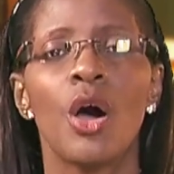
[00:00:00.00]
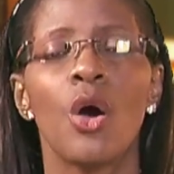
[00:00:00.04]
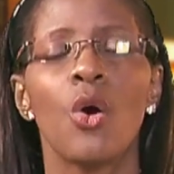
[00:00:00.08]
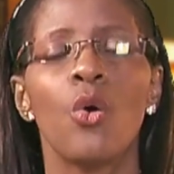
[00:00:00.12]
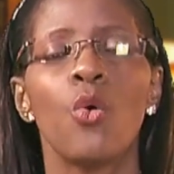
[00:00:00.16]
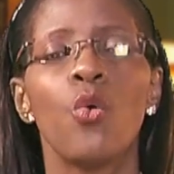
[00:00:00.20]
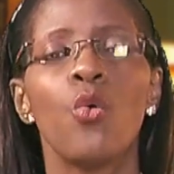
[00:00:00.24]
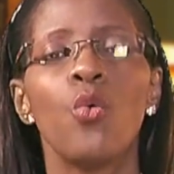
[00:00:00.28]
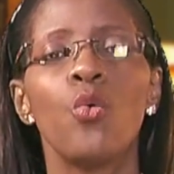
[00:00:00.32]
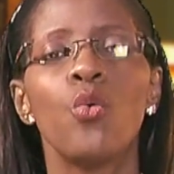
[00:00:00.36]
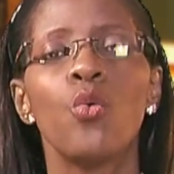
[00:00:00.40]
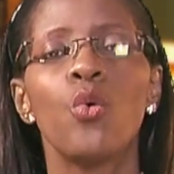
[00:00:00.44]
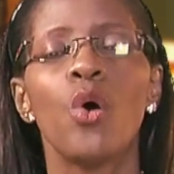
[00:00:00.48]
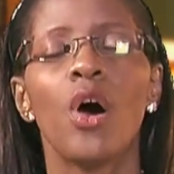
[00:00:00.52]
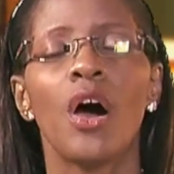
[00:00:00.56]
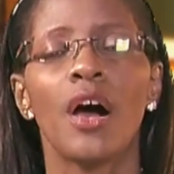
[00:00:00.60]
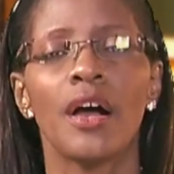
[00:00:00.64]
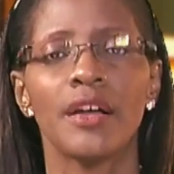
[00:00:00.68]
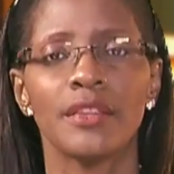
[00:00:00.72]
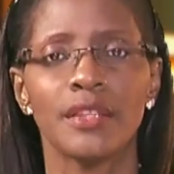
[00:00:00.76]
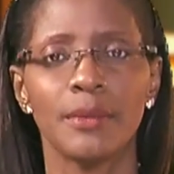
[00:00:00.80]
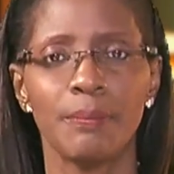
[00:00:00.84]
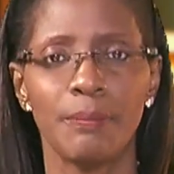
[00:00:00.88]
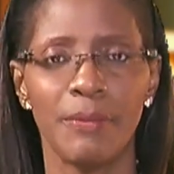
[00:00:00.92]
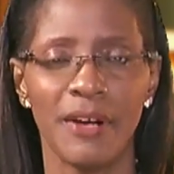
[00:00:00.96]
who
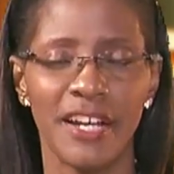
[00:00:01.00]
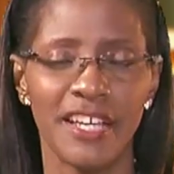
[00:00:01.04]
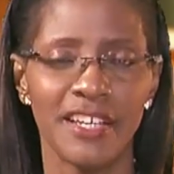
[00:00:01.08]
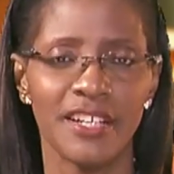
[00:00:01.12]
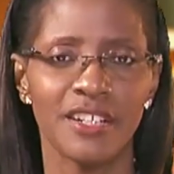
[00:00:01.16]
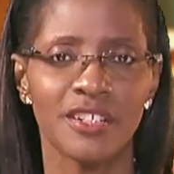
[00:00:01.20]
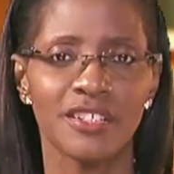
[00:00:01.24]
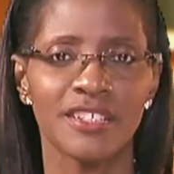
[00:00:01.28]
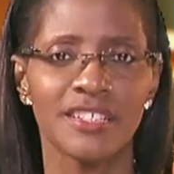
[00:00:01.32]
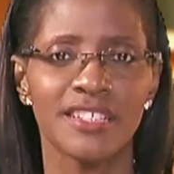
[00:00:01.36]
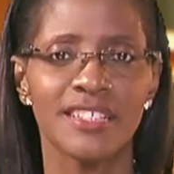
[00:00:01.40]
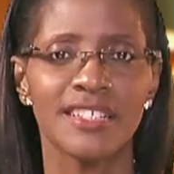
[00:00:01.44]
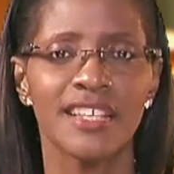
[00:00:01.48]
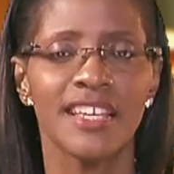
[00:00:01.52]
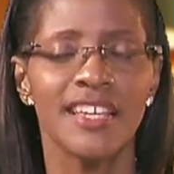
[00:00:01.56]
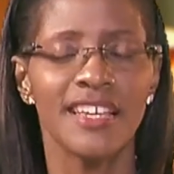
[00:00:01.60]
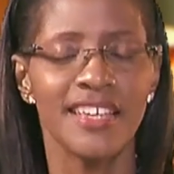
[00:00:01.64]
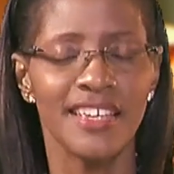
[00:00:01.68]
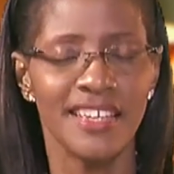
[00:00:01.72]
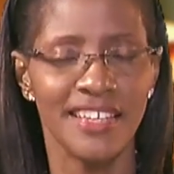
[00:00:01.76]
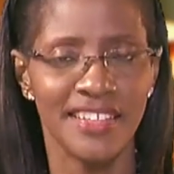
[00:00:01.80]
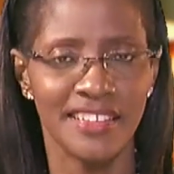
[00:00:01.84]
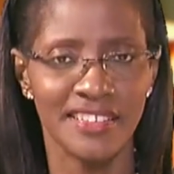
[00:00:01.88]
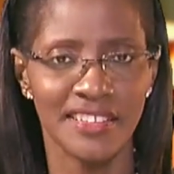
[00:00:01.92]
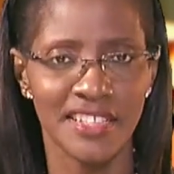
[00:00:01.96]
are the players
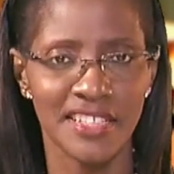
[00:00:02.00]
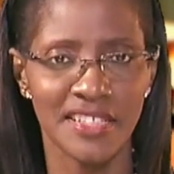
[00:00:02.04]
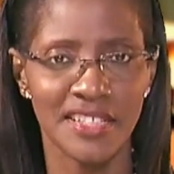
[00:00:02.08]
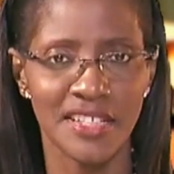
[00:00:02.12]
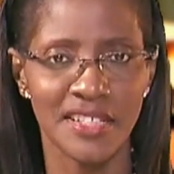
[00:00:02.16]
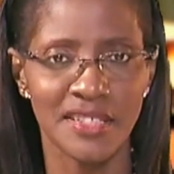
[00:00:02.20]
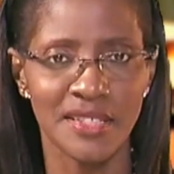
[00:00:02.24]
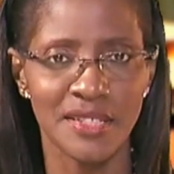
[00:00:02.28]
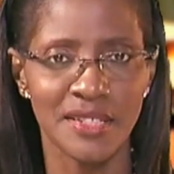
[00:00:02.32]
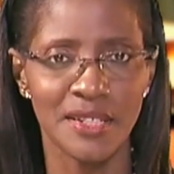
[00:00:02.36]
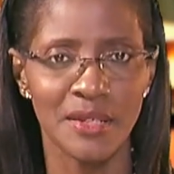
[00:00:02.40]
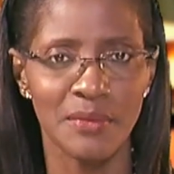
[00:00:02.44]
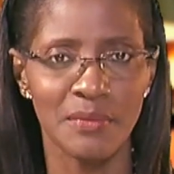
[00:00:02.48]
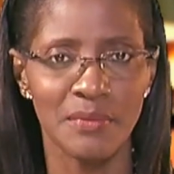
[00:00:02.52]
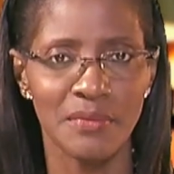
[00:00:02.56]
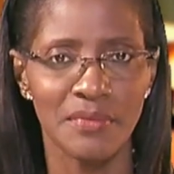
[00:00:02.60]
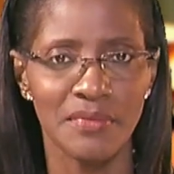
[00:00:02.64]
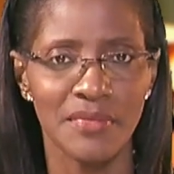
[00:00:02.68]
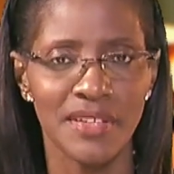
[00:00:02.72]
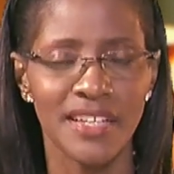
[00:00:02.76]
in the system.